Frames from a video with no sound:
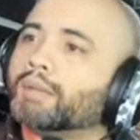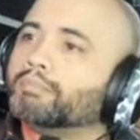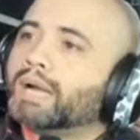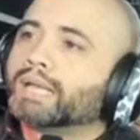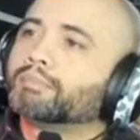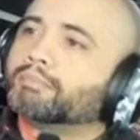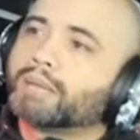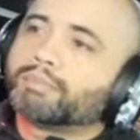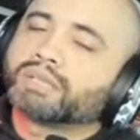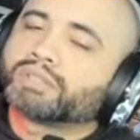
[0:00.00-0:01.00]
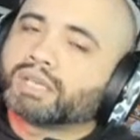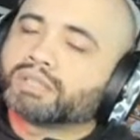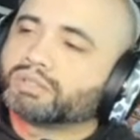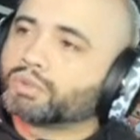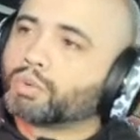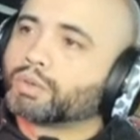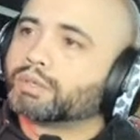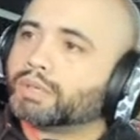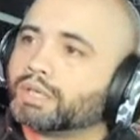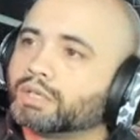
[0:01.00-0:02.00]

My best guess is going to be